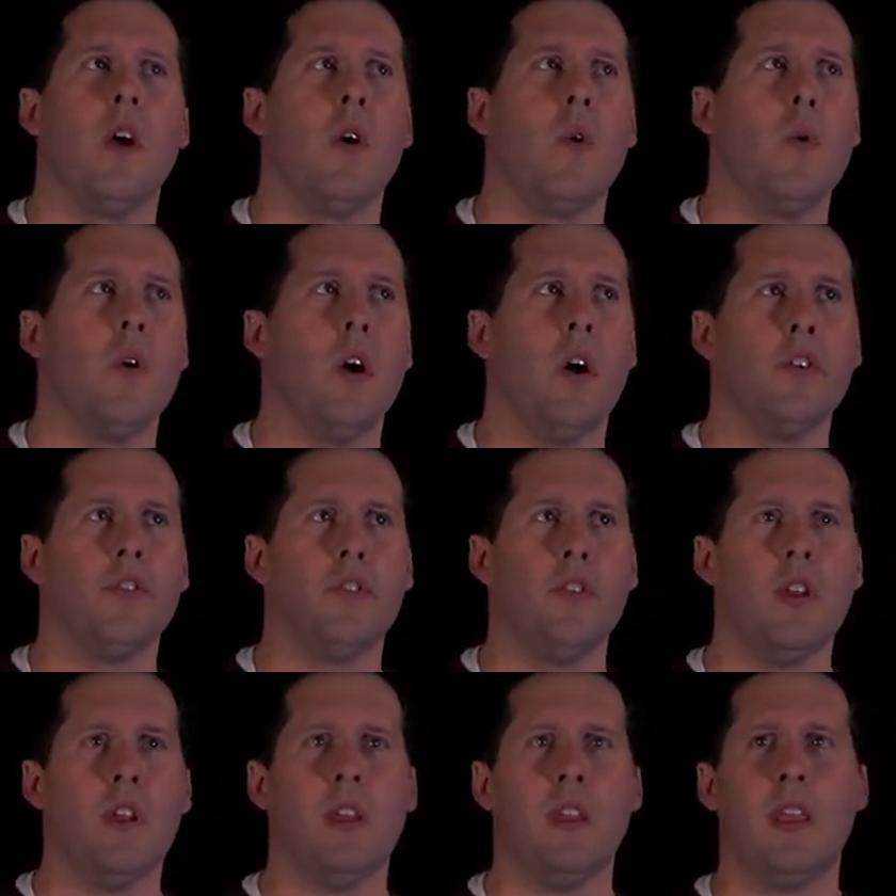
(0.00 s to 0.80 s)
We
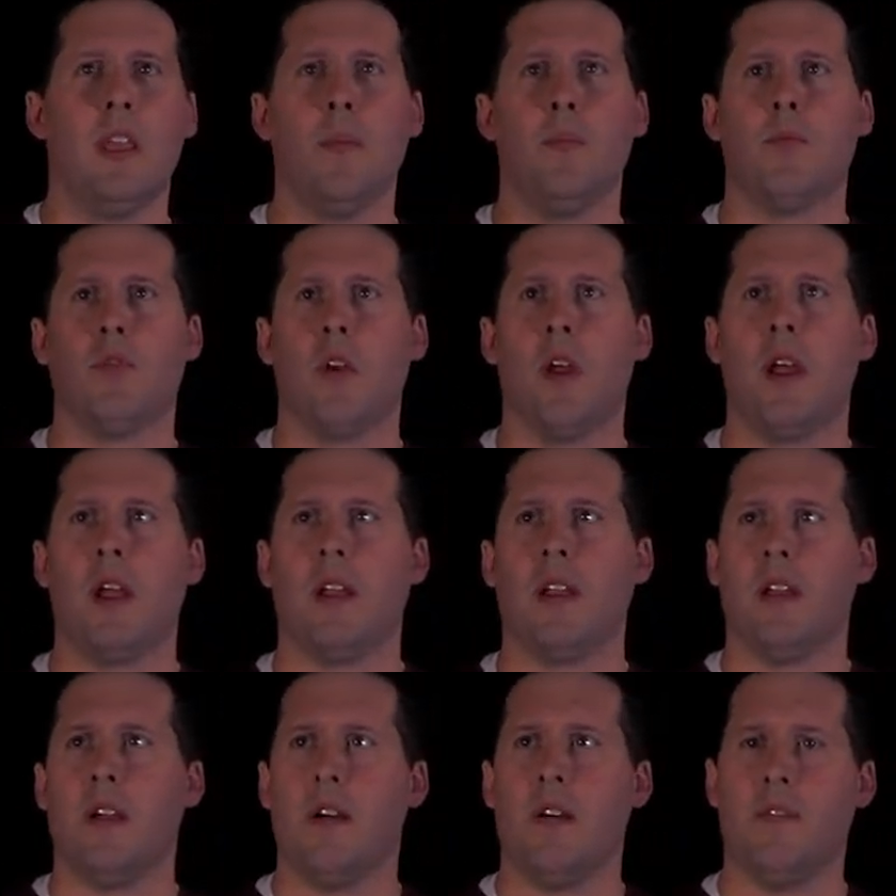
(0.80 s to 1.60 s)
also need to keep
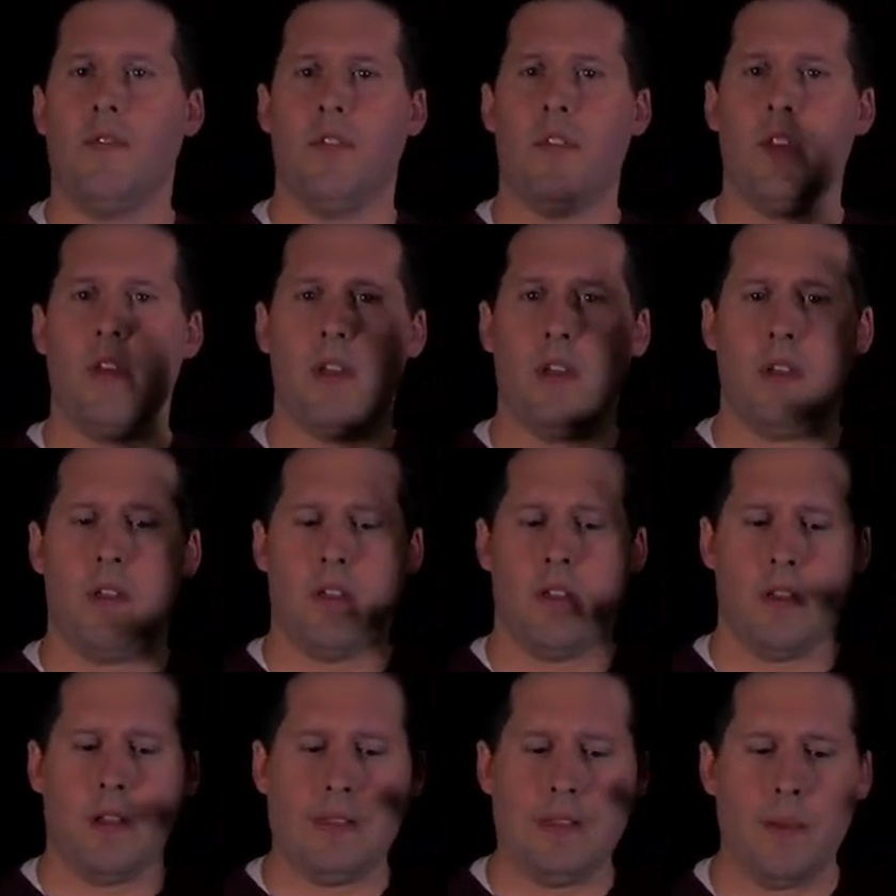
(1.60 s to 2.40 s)
track of the
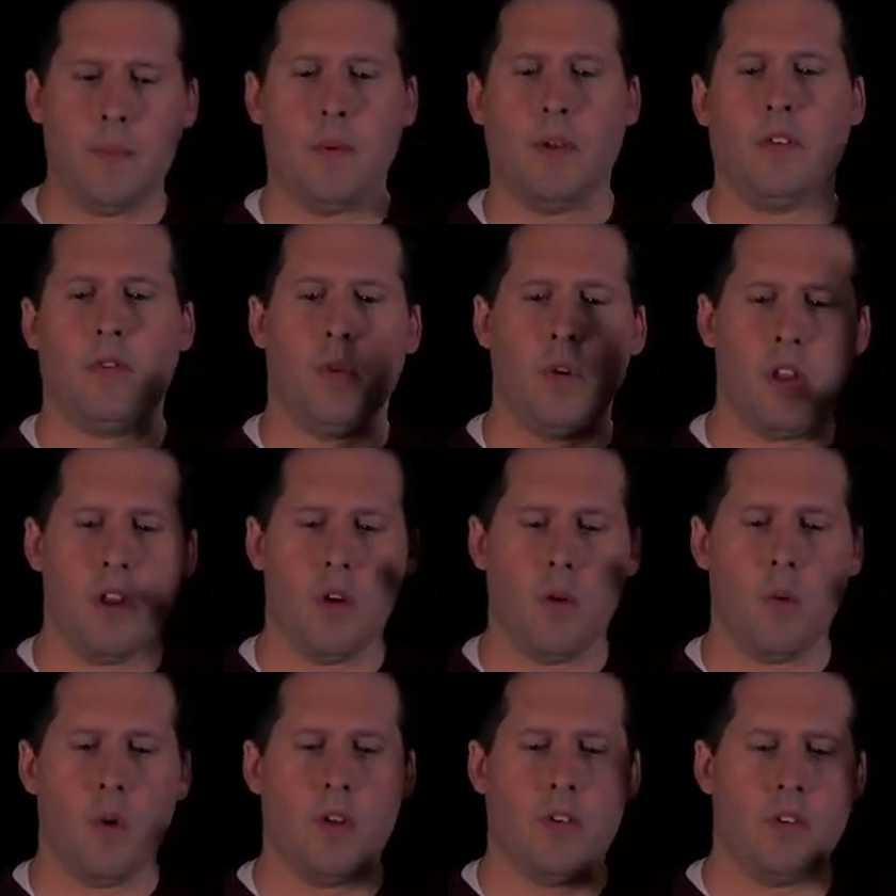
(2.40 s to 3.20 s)
Olympics. What
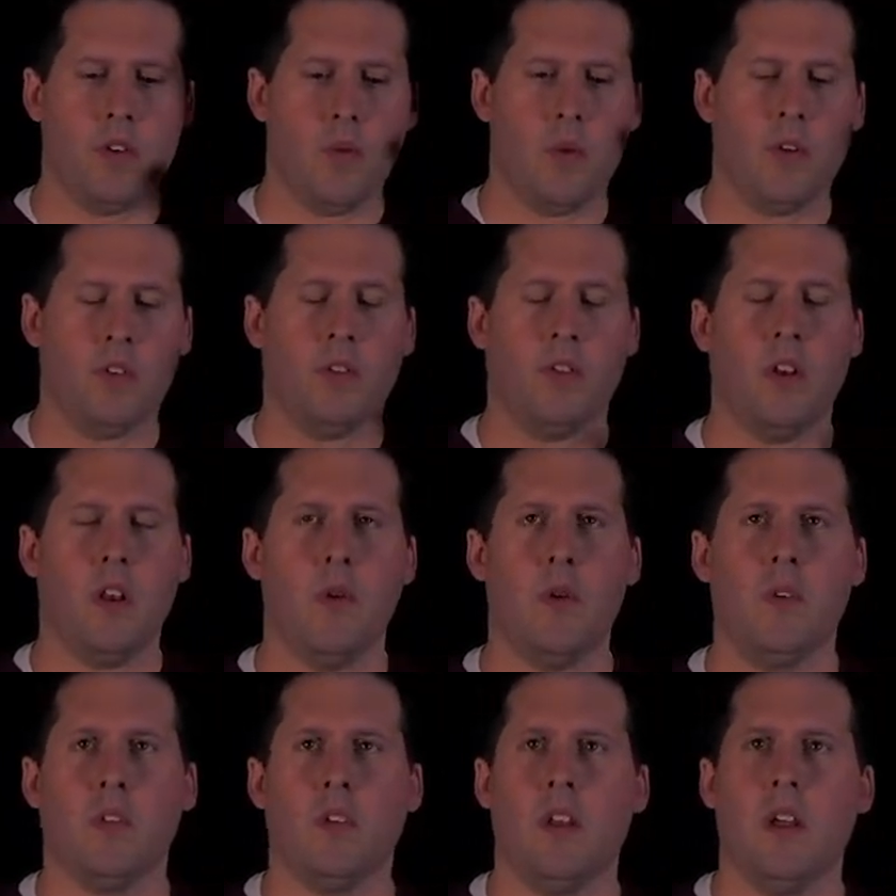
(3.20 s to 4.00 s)
year was it? What city
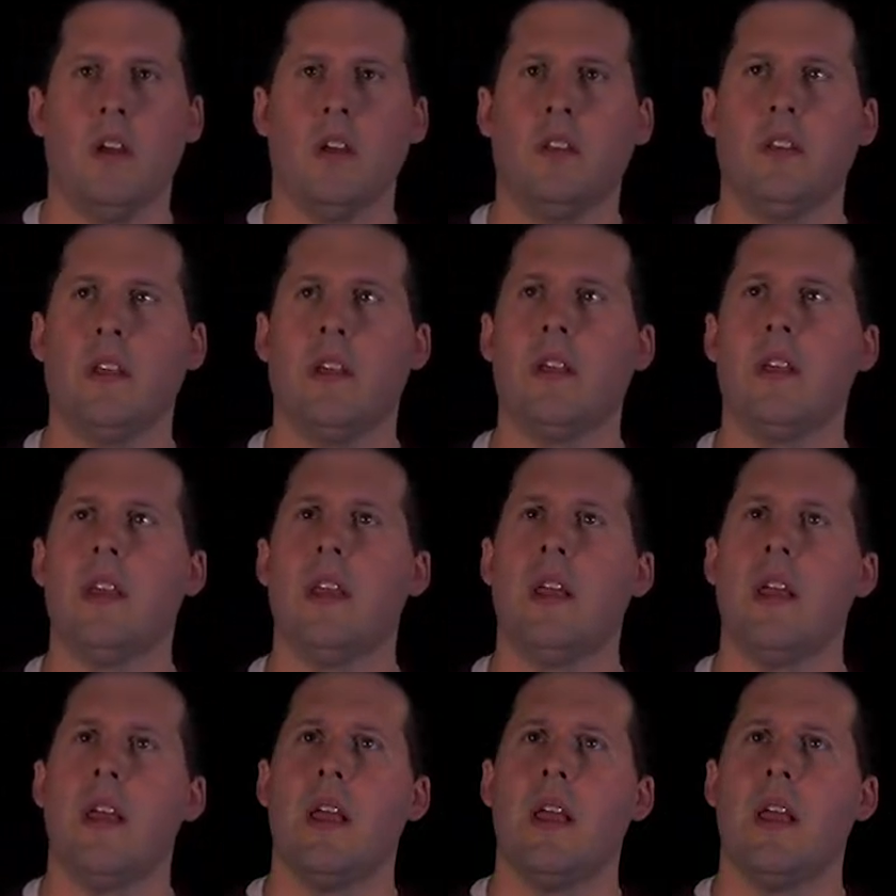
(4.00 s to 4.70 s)
was it held in?